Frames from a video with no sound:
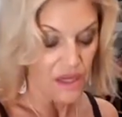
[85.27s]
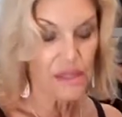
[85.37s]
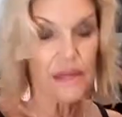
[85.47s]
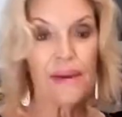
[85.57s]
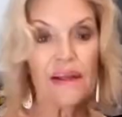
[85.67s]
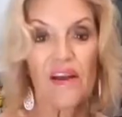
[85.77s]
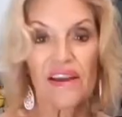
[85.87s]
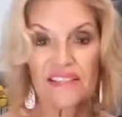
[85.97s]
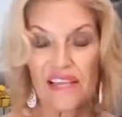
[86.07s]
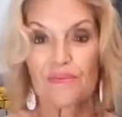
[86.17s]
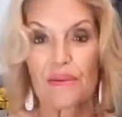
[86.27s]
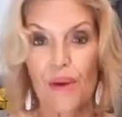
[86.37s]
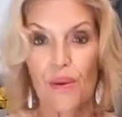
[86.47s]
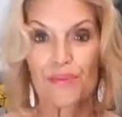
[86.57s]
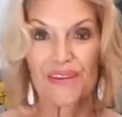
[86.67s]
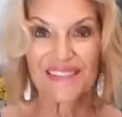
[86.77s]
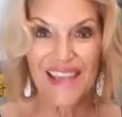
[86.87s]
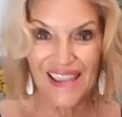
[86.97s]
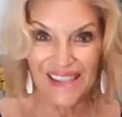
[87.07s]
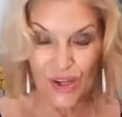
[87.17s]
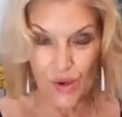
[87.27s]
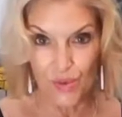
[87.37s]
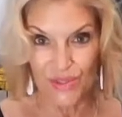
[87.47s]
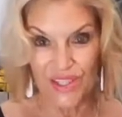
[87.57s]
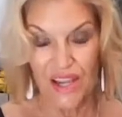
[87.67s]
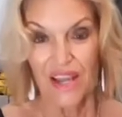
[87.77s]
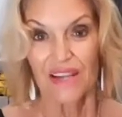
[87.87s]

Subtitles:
A lot of my clients ask me about potatoes.